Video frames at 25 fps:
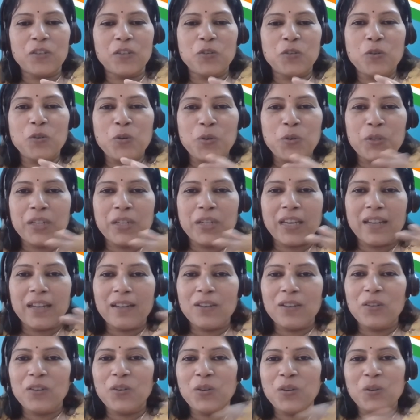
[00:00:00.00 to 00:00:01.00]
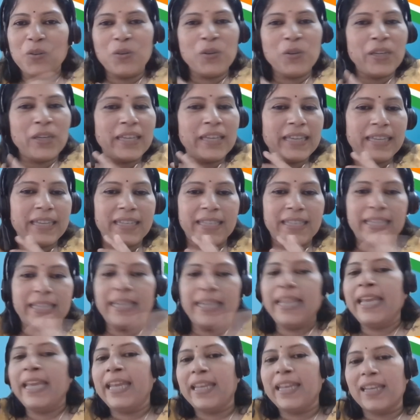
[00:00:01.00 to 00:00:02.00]
no
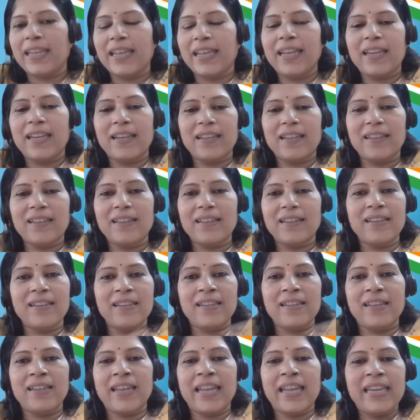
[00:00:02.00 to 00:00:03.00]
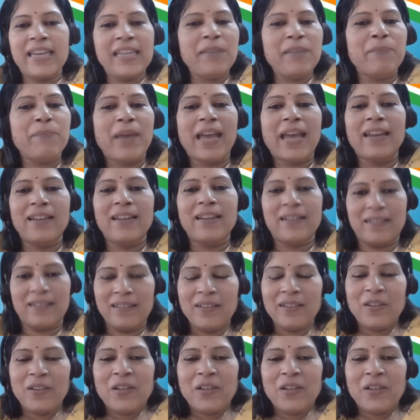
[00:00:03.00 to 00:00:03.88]
delay in any manner.